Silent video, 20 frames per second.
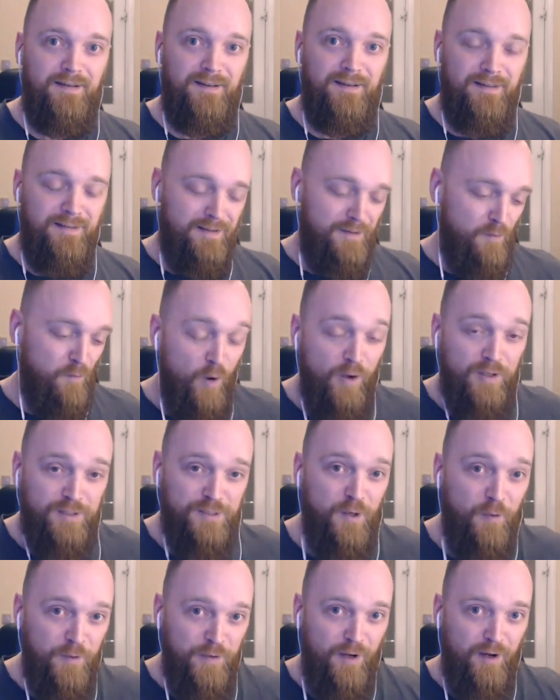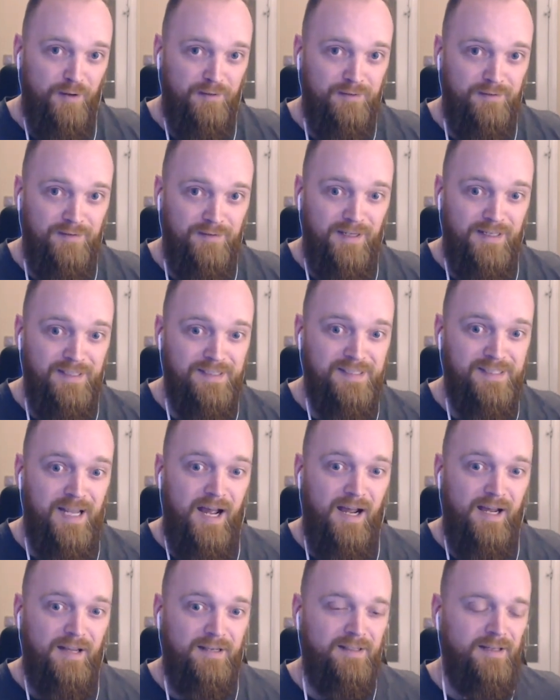th- what's going on
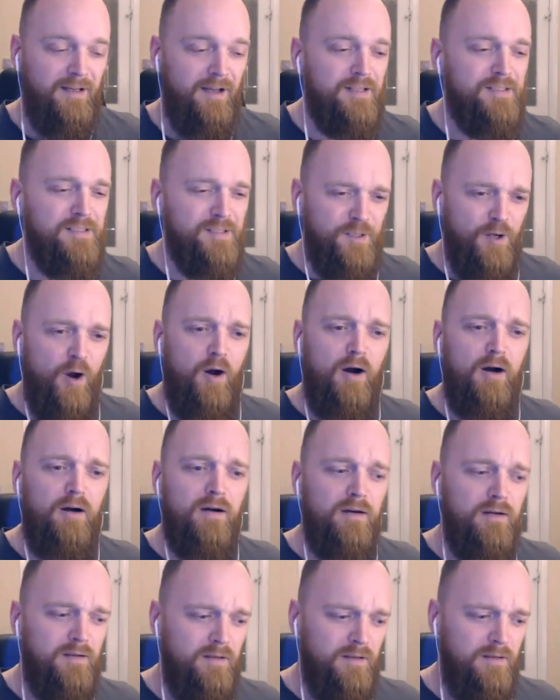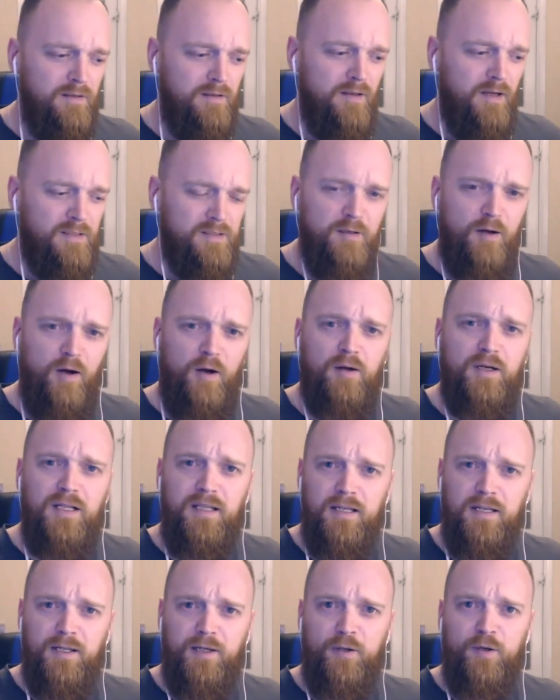inside has got has got
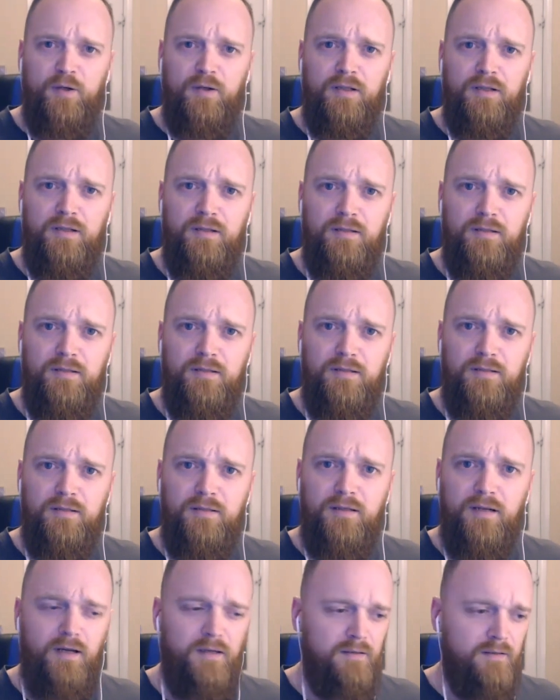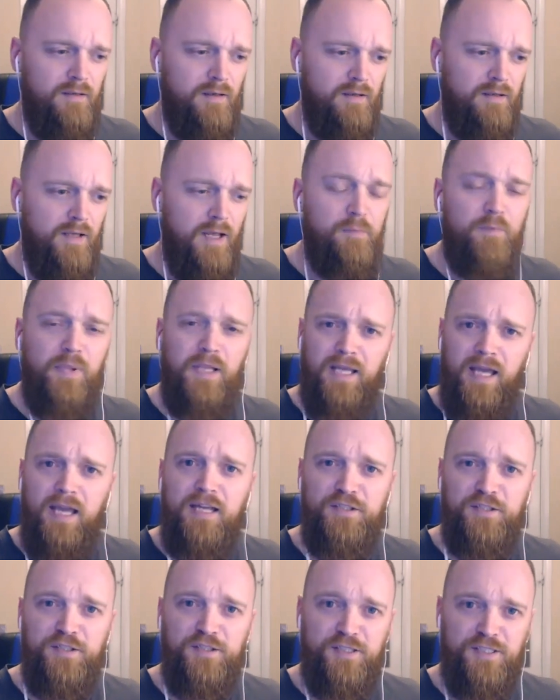clinical
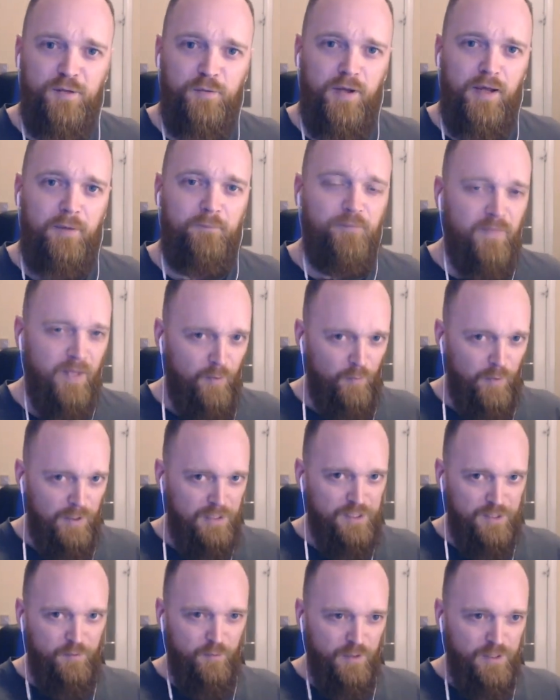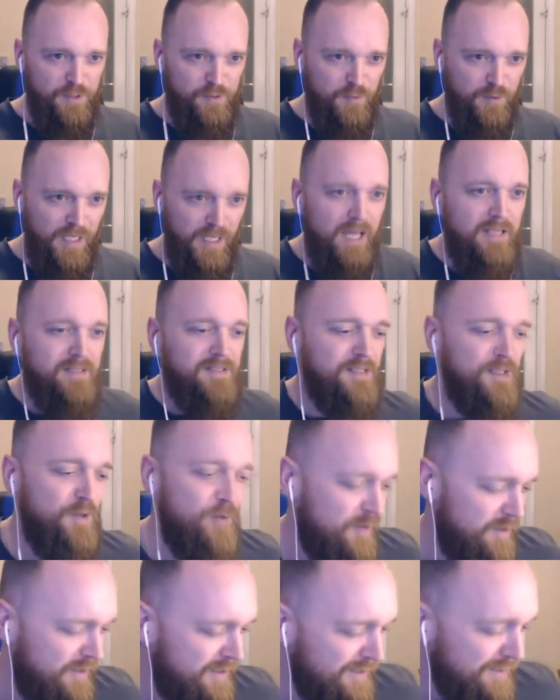implications to it, which which we'll get
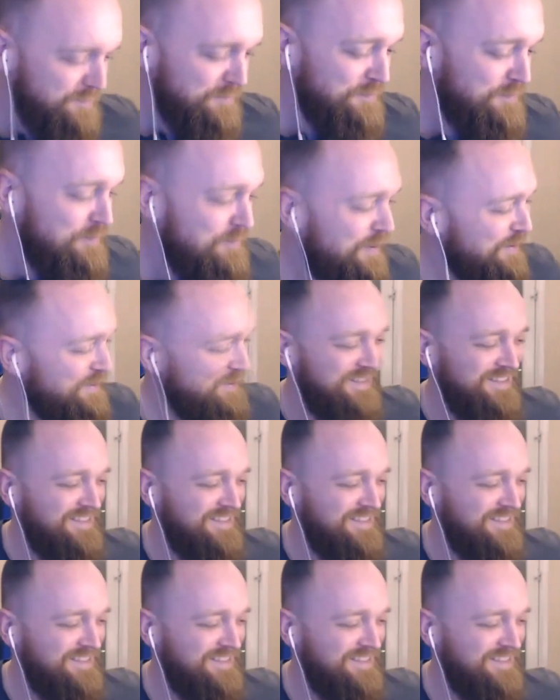to. Right.